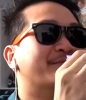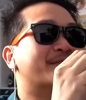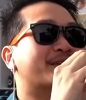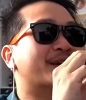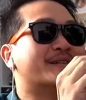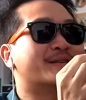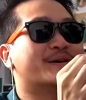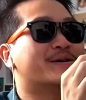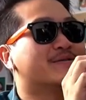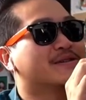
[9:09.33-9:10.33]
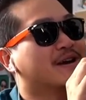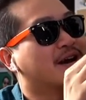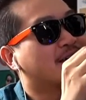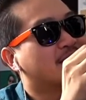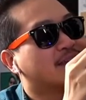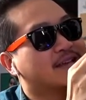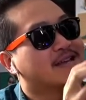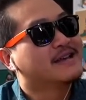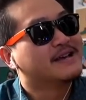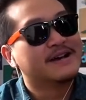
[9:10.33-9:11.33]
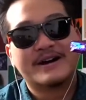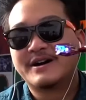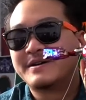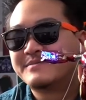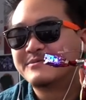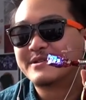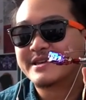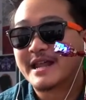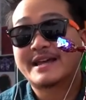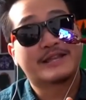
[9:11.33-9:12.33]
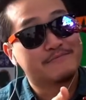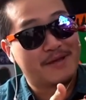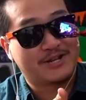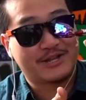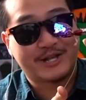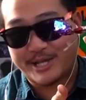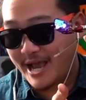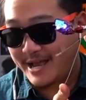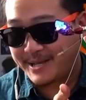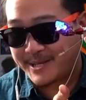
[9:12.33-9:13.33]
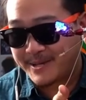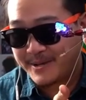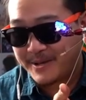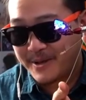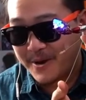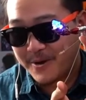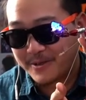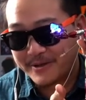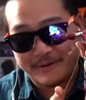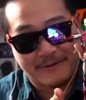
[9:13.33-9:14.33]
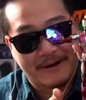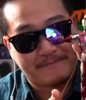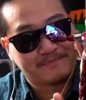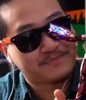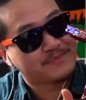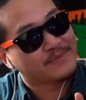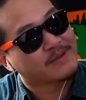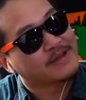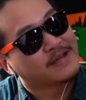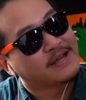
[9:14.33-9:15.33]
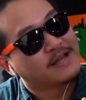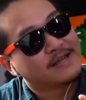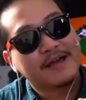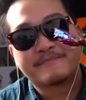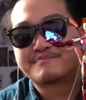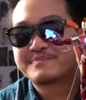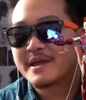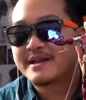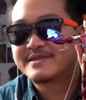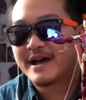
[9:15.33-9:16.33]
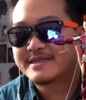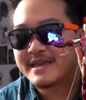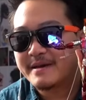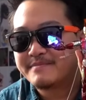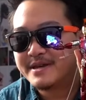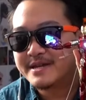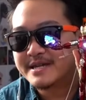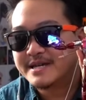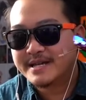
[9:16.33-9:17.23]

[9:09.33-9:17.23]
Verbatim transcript: Because, oh god. Oh, brilliant. I did mention the size earlier, right? Yeah. Not that big.